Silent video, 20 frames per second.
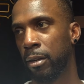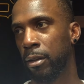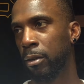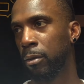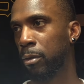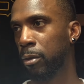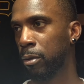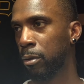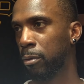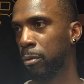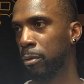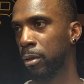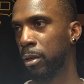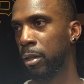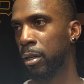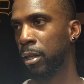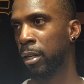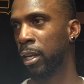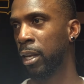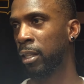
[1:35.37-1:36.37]

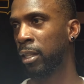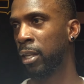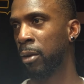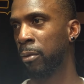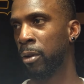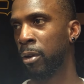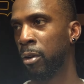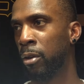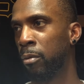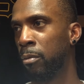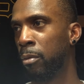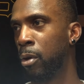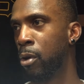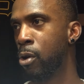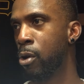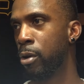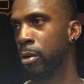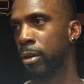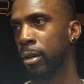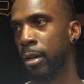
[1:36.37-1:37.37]
we need to get that run on the
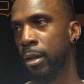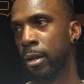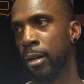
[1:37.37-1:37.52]
board.